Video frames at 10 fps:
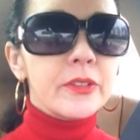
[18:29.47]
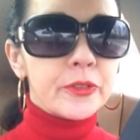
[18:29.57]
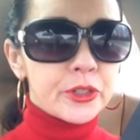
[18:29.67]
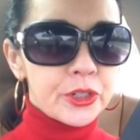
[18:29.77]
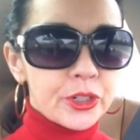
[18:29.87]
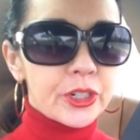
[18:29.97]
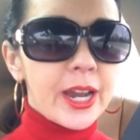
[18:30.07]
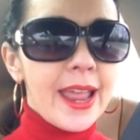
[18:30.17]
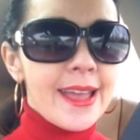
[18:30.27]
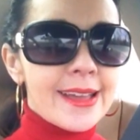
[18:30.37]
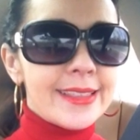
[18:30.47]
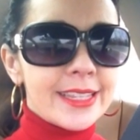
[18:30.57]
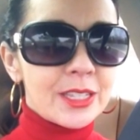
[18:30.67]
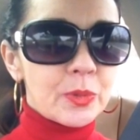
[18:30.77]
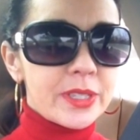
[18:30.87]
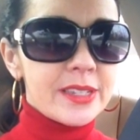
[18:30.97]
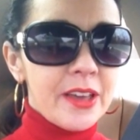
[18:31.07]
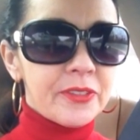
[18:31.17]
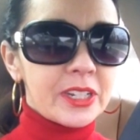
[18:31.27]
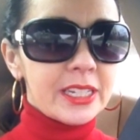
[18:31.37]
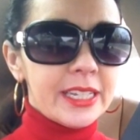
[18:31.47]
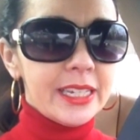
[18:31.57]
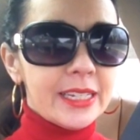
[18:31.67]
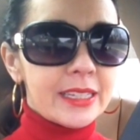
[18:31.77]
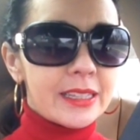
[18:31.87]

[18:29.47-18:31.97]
for sure, and this was definitely